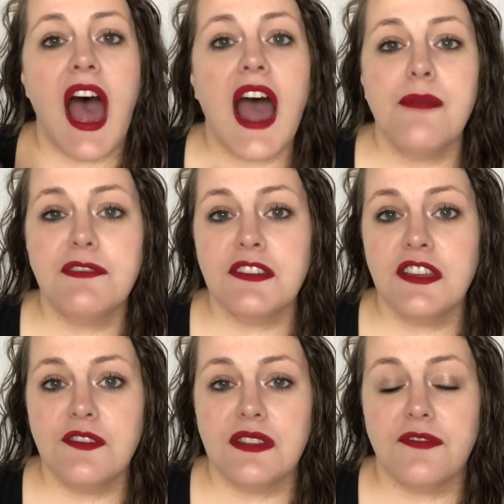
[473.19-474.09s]
I
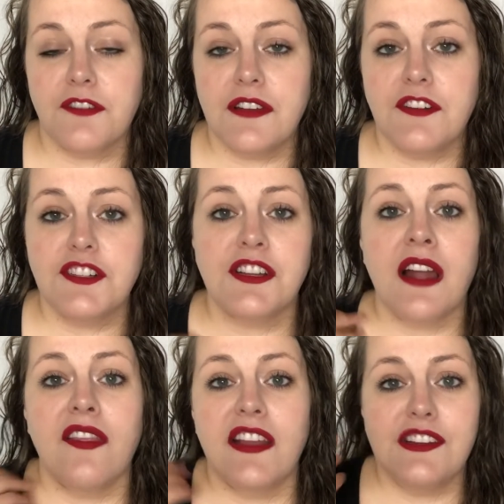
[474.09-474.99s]
personally use the free
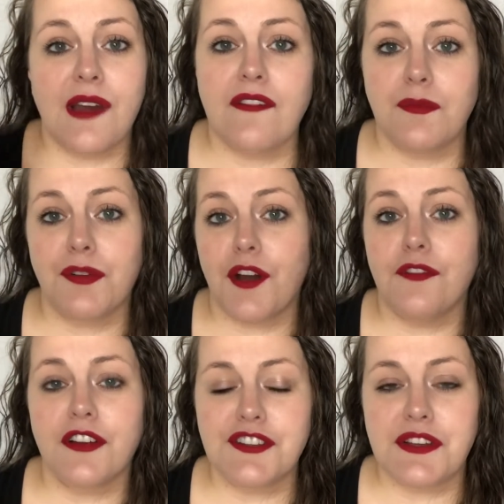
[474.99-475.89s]
version. They do have a pro
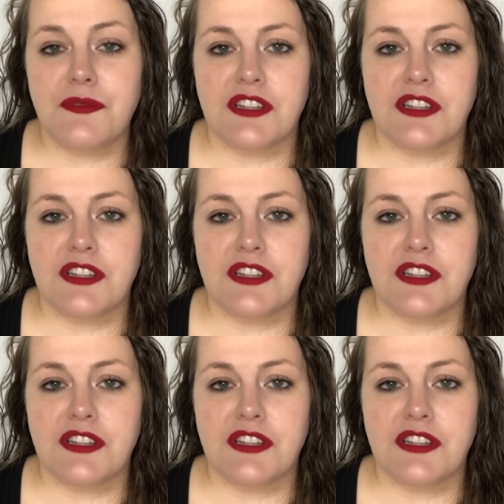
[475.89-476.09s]
version,